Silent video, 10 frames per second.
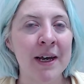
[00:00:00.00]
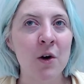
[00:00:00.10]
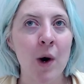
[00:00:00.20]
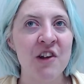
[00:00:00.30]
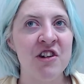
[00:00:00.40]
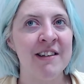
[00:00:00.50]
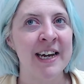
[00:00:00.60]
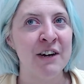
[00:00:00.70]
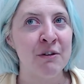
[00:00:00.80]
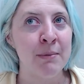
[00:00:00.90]
questions I
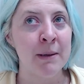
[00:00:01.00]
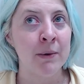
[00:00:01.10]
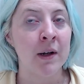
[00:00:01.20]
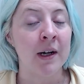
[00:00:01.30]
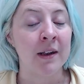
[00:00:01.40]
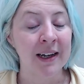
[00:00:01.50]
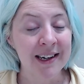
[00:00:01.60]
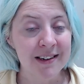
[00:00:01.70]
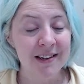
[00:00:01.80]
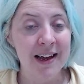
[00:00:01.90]
hear from people a
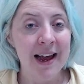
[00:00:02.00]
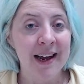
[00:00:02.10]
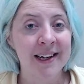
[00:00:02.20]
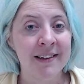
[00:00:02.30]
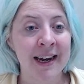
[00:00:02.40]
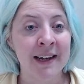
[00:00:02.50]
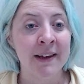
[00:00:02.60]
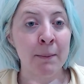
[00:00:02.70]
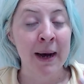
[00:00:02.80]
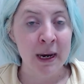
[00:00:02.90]
lot, is that
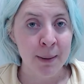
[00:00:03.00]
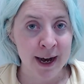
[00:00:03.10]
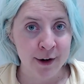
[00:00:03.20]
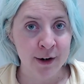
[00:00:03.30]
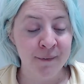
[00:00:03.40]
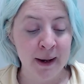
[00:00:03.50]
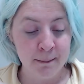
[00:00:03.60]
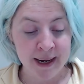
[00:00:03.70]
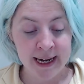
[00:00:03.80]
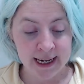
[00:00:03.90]
they buy a pattern, they
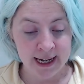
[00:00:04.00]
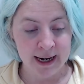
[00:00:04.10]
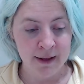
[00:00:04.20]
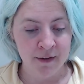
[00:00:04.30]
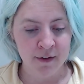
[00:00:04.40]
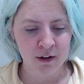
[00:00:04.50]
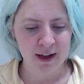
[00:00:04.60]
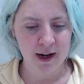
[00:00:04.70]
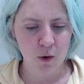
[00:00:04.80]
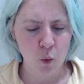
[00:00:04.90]
make it, and then they're
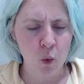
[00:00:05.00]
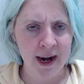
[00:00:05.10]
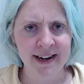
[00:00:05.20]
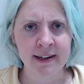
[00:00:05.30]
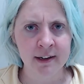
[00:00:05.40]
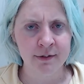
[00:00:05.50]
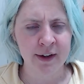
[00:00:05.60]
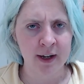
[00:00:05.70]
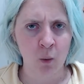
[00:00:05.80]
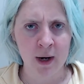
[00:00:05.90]
like, why didn't it
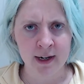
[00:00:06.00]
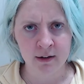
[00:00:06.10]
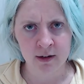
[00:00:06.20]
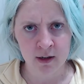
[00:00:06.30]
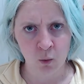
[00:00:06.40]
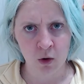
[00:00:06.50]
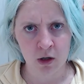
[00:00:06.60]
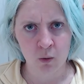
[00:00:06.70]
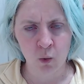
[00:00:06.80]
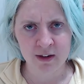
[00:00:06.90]
fit? Why doesn't it
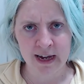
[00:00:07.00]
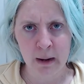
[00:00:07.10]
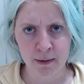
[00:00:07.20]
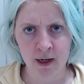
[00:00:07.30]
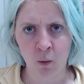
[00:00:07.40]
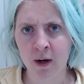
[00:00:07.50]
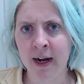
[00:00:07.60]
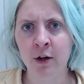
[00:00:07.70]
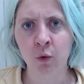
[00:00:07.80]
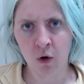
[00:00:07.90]
work? What's happening? What did
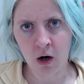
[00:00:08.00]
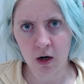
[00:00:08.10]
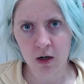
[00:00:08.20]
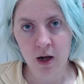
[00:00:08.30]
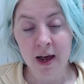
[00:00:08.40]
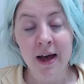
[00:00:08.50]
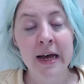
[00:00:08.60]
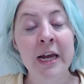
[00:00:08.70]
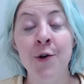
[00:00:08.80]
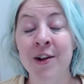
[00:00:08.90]
I do wrong?
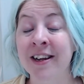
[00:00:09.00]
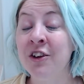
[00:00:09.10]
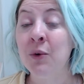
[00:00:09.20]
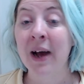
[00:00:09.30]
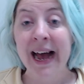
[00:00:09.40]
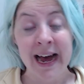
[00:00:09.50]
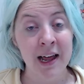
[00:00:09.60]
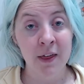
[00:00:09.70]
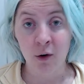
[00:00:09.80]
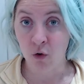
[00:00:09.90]
You didn't do
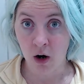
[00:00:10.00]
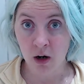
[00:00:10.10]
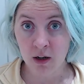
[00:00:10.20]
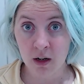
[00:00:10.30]
anything wrong.